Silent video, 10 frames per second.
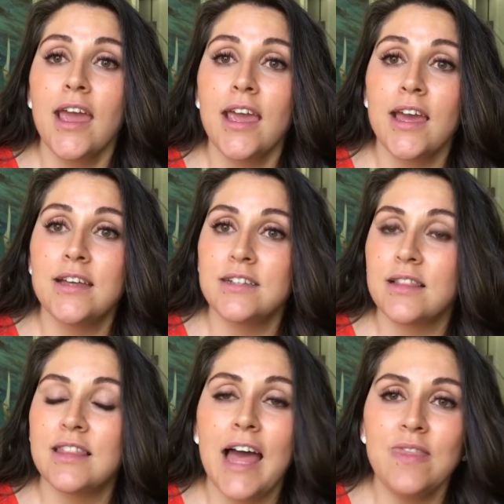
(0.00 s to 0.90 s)
and
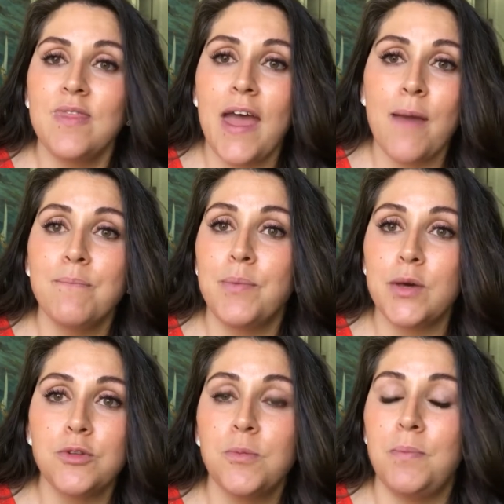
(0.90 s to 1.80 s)
let them
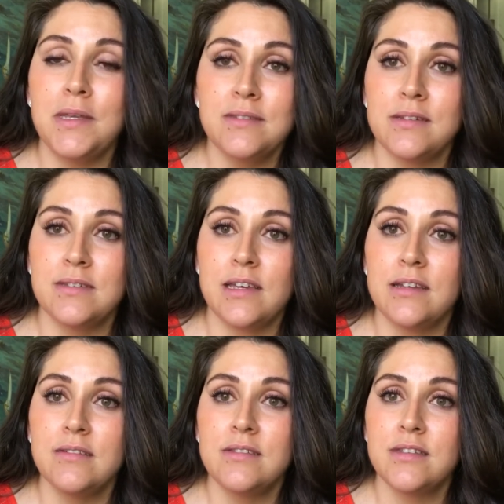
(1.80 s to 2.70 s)
build
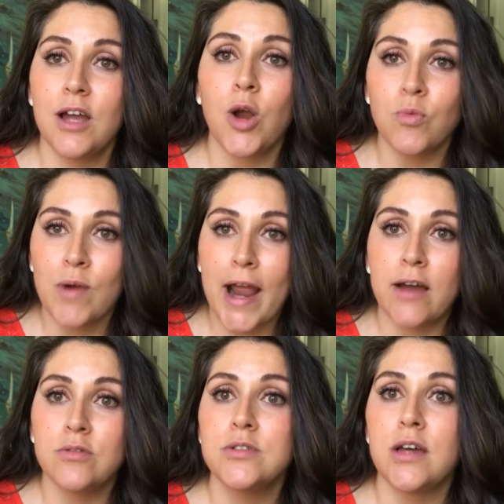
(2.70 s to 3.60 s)
businesses
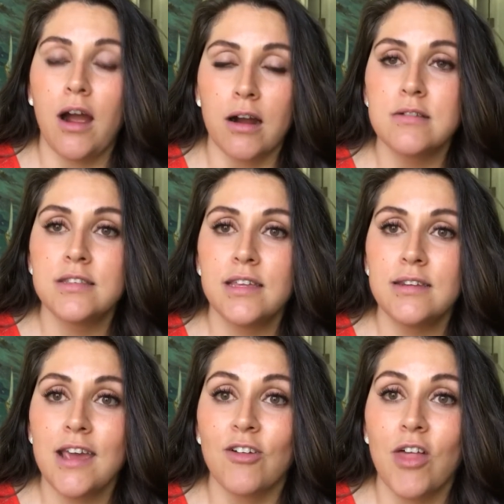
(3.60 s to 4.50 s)
around our
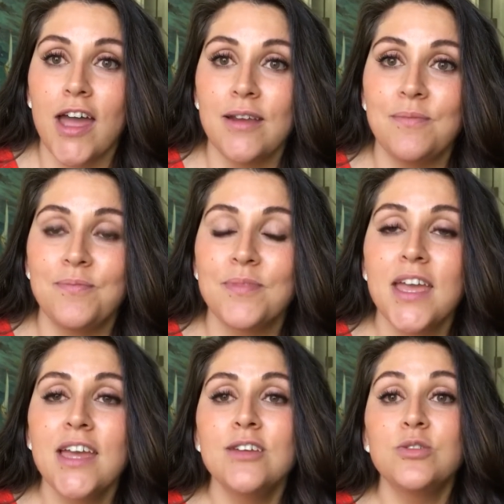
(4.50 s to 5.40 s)
skincare line.
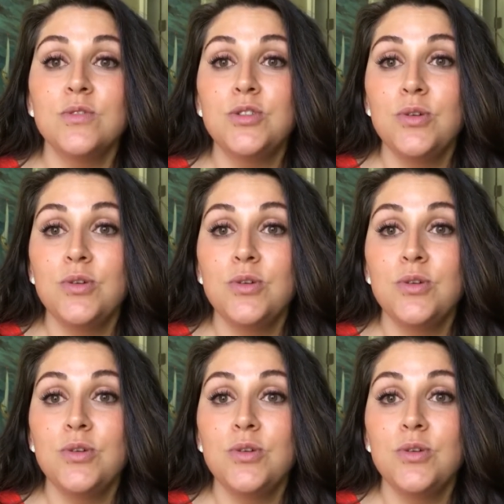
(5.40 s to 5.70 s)
So in